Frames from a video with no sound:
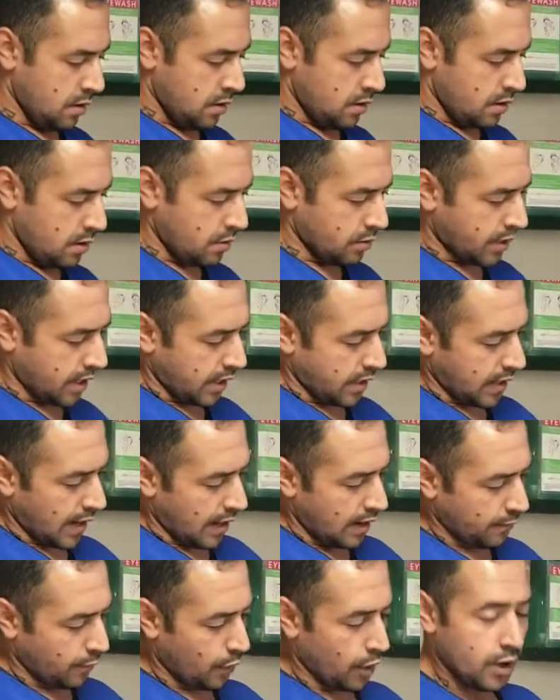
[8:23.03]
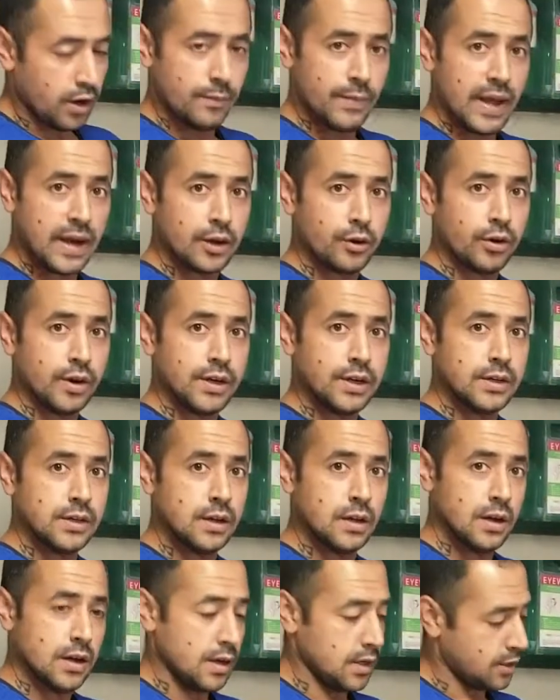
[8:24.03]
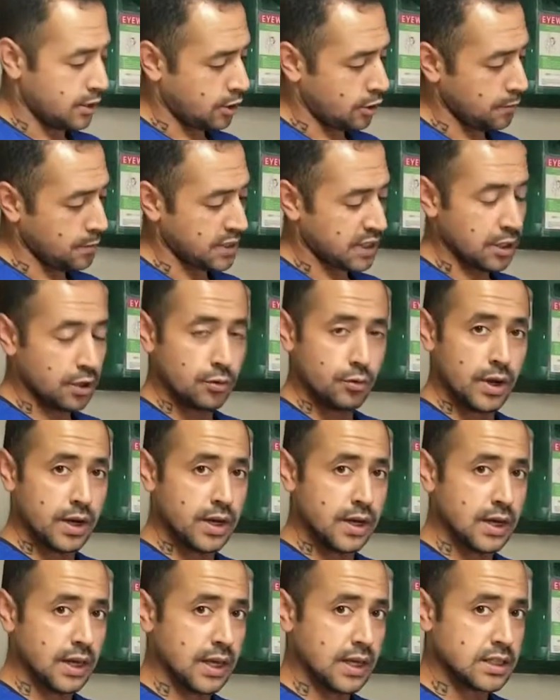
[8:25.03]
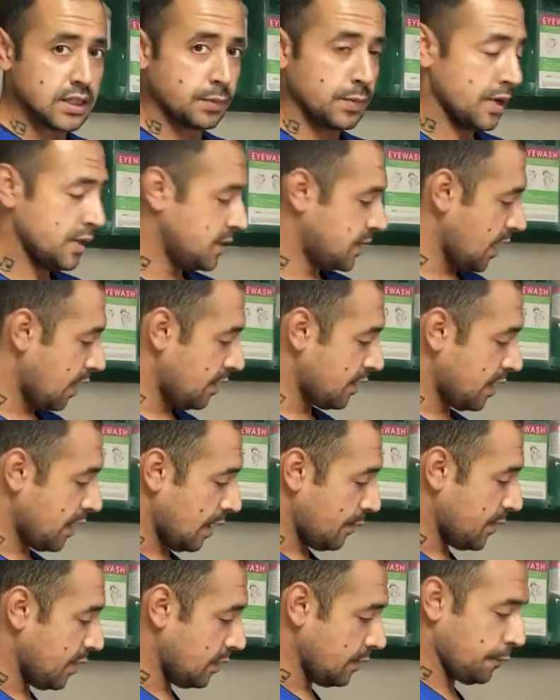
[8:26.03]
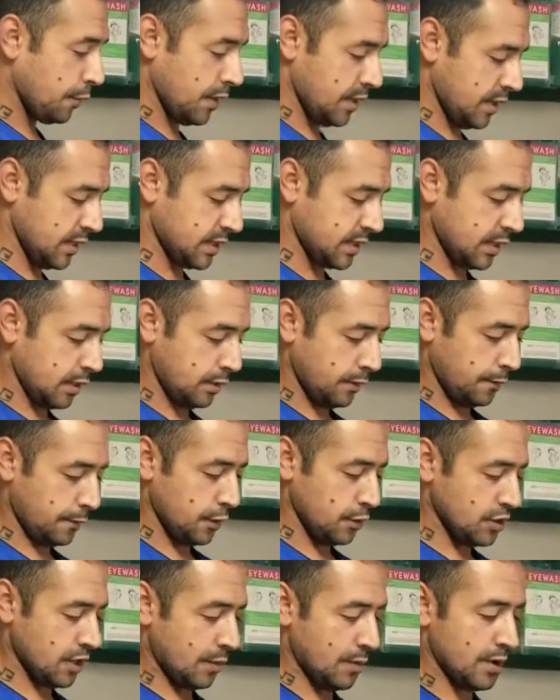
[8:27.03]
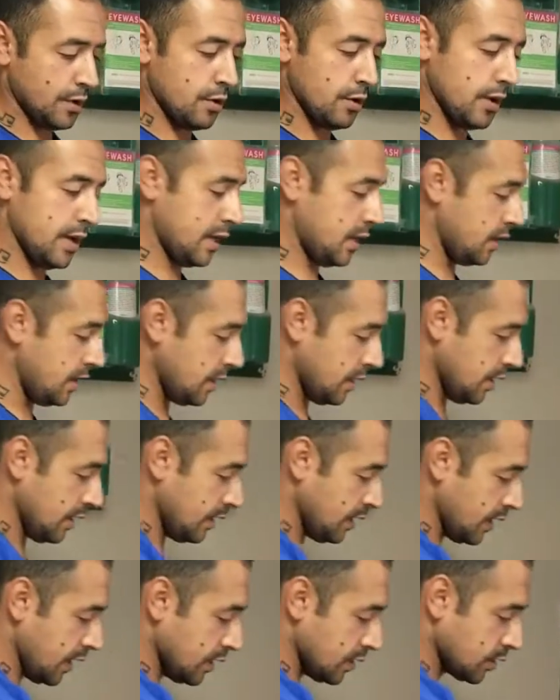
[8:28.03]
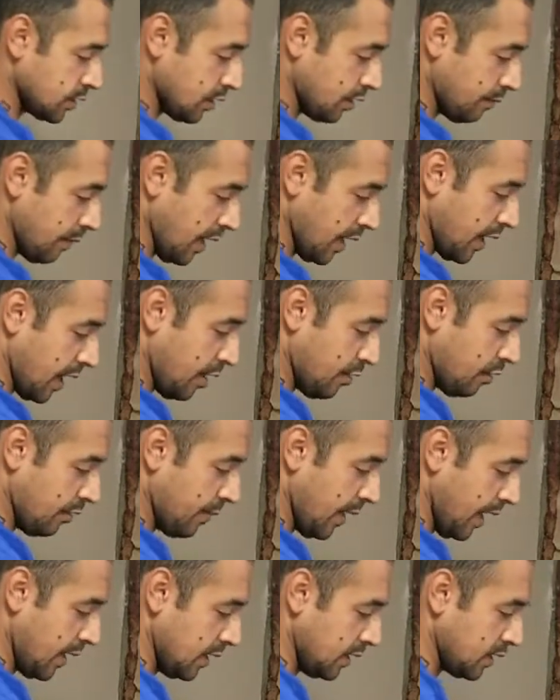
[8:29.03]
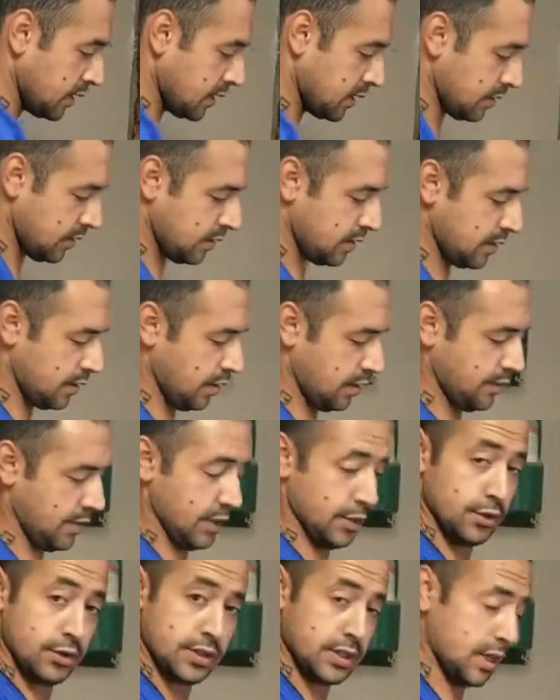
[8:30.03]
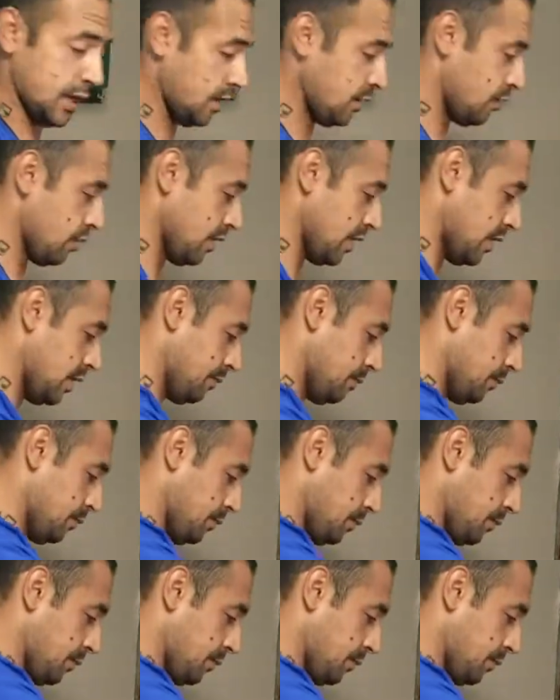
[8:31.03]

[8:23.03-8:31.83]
Okay, and I have our hematocrit tubes here ready to get spun down, and I'm here in front of the centrifuge. I'm going to go ahead and insert my counterbalance. And on the other side, I'll go ahead and